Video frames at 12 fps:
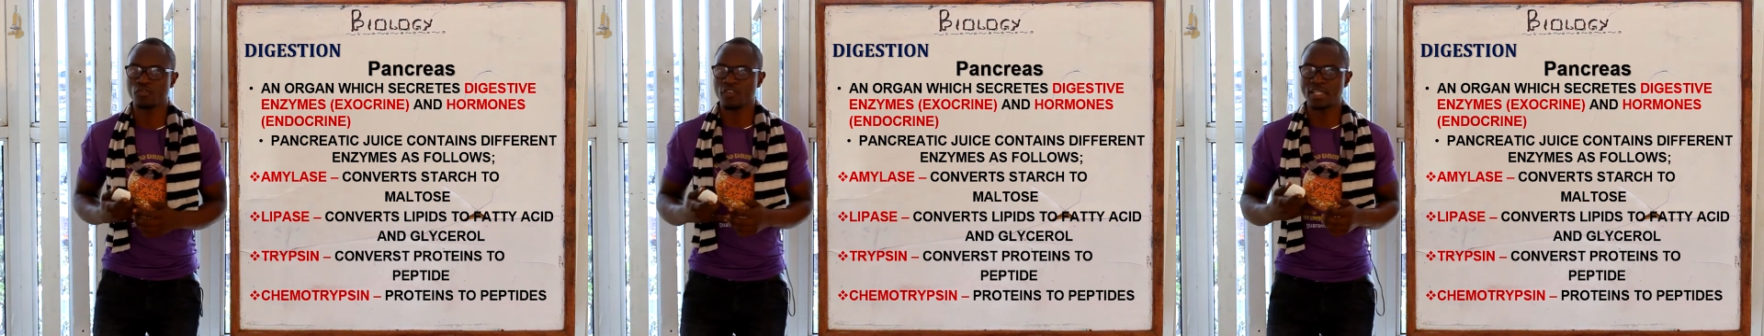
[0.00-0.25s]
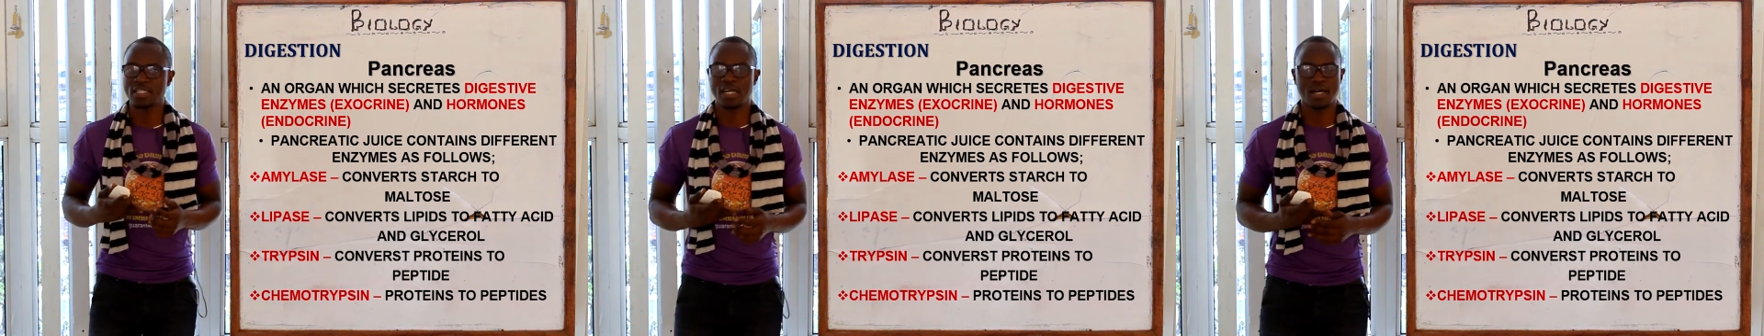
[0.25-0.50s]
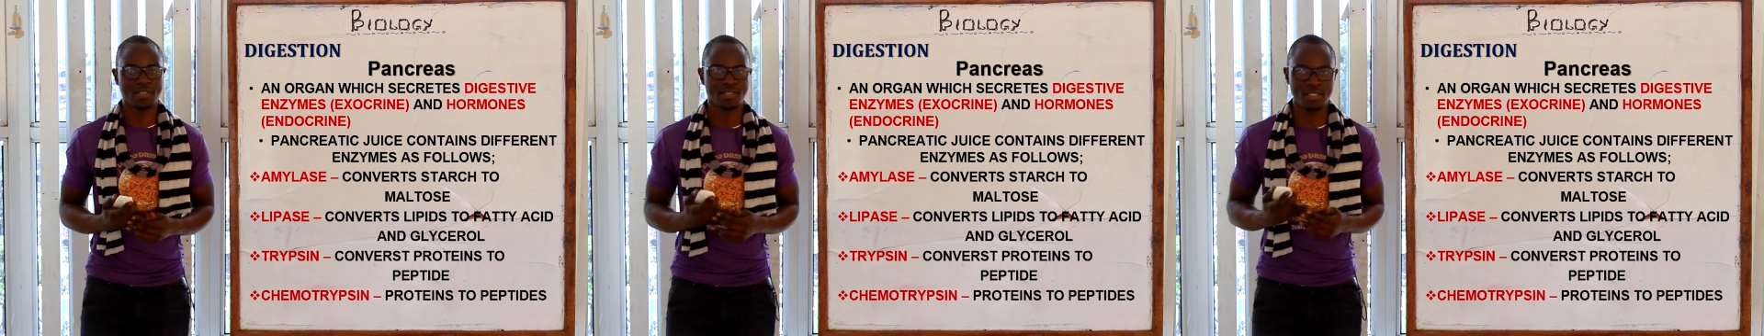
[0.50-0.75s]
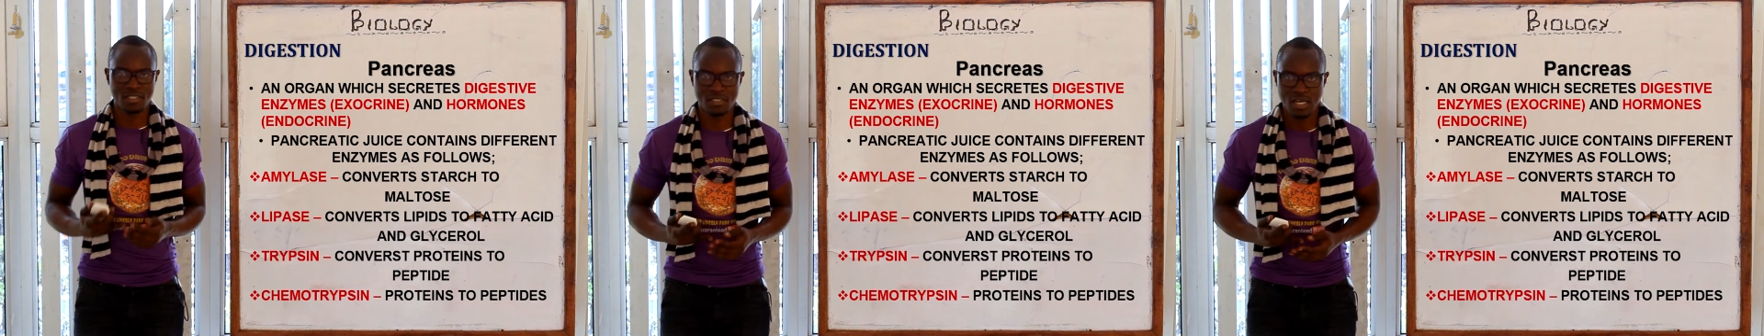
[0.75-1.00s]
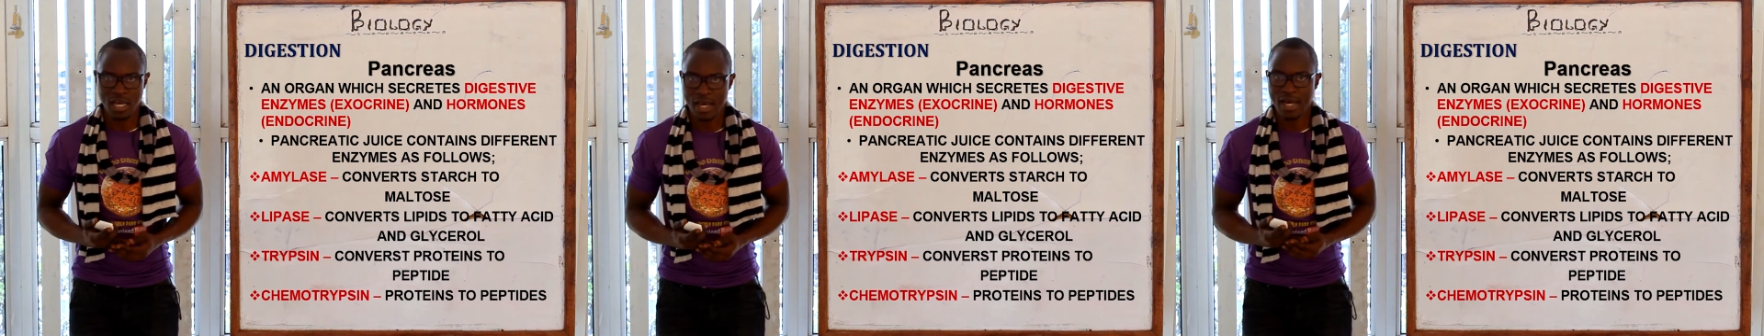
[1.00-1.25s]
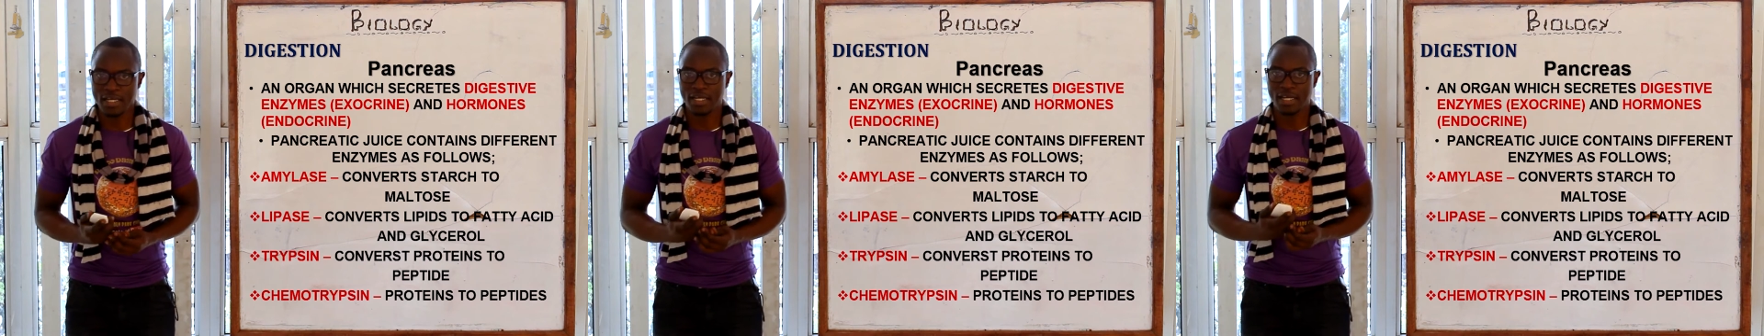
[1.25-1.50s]
to fatty acids
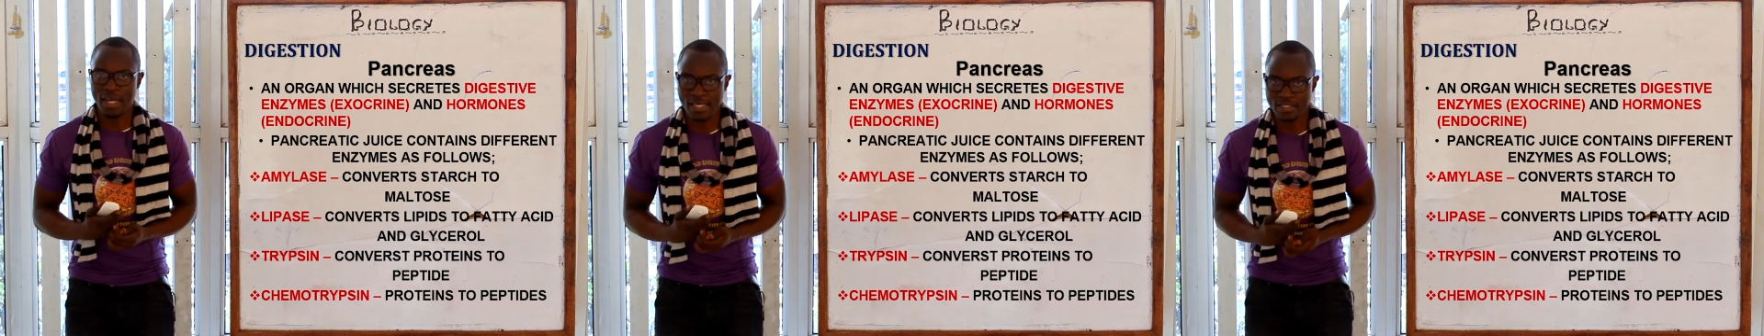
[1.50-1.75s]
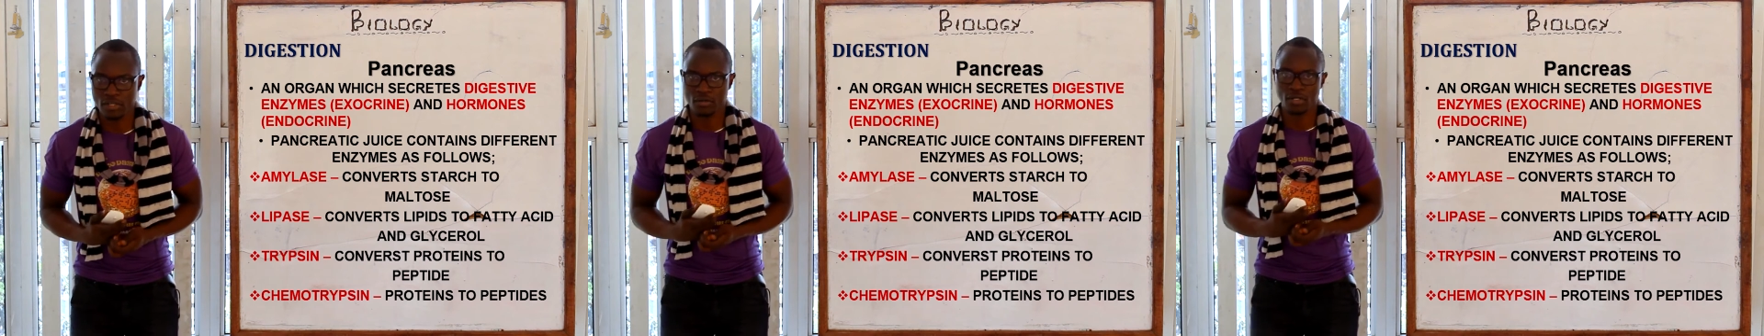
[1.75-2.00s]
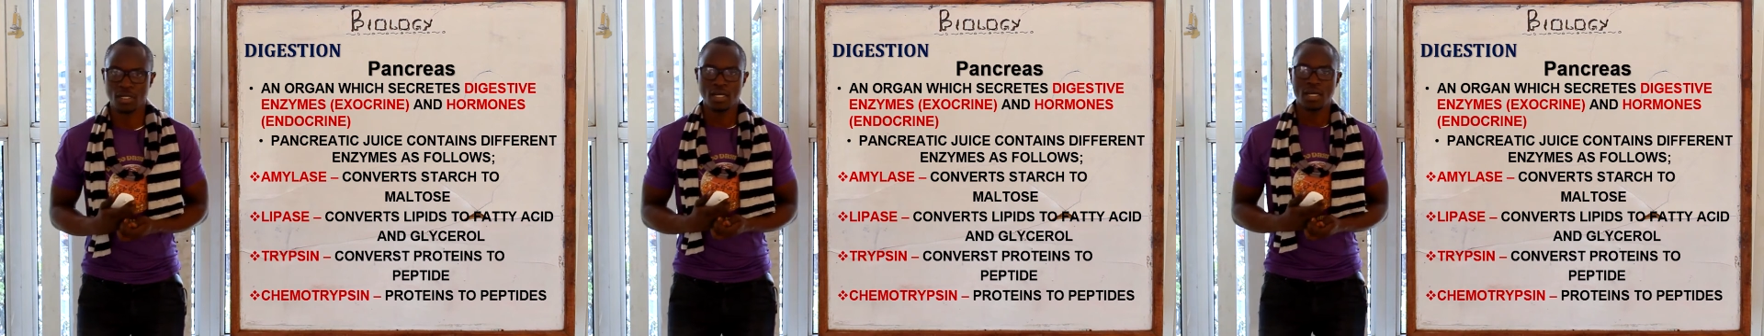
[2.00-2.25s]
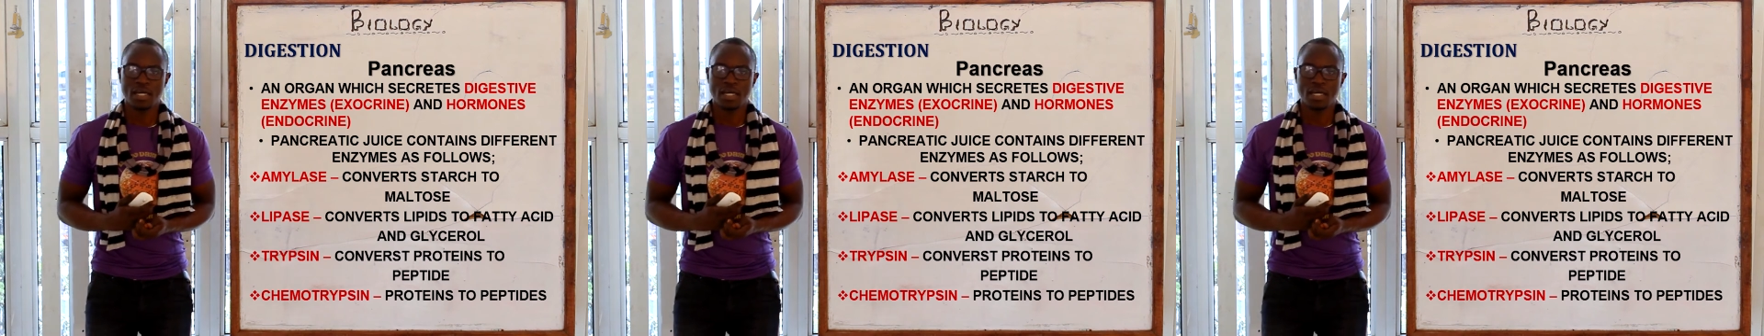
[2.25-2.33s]
and glycerol.